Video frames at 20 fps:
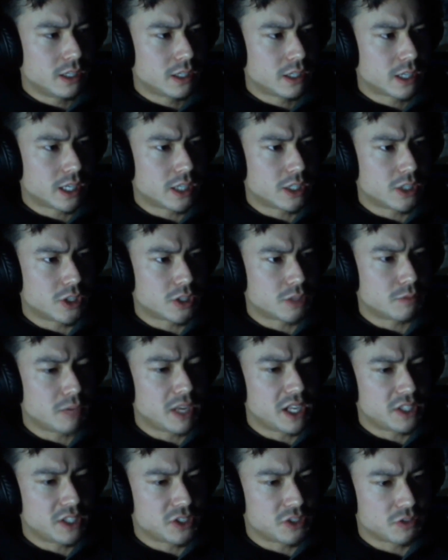kind of just
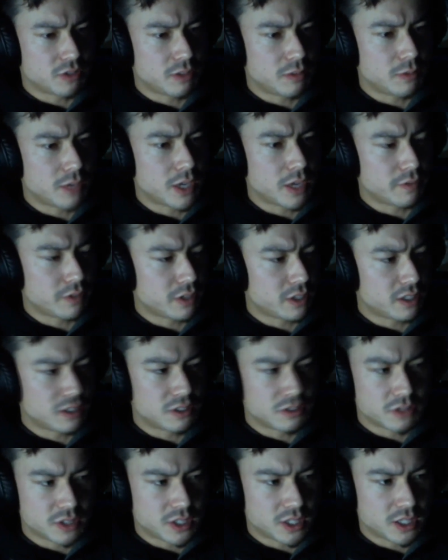mainstream, not very
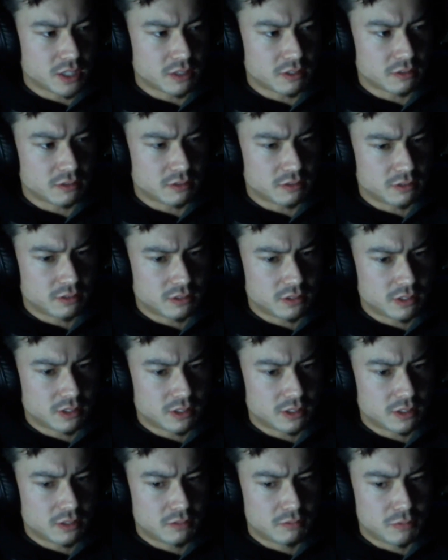interesting
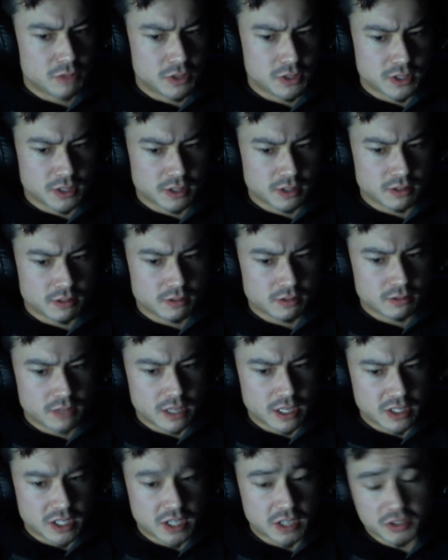music
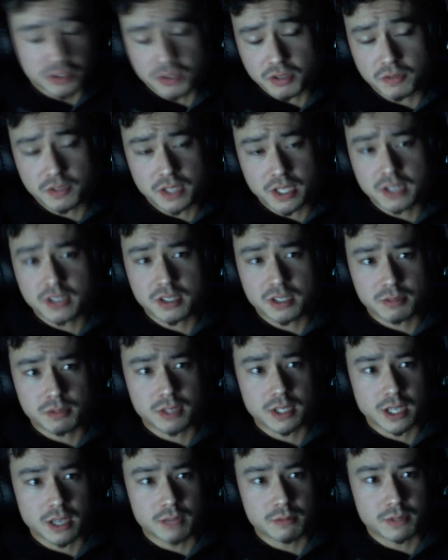that Taylor Swift does
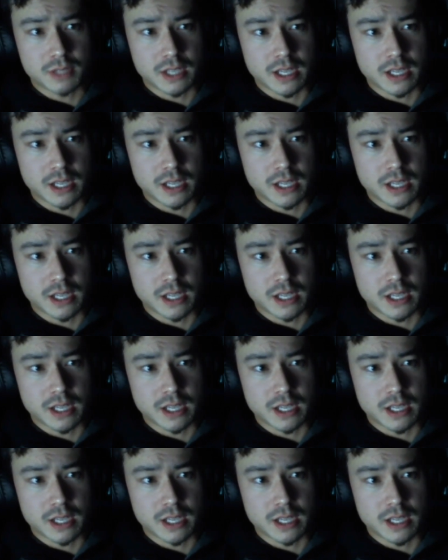sometimes.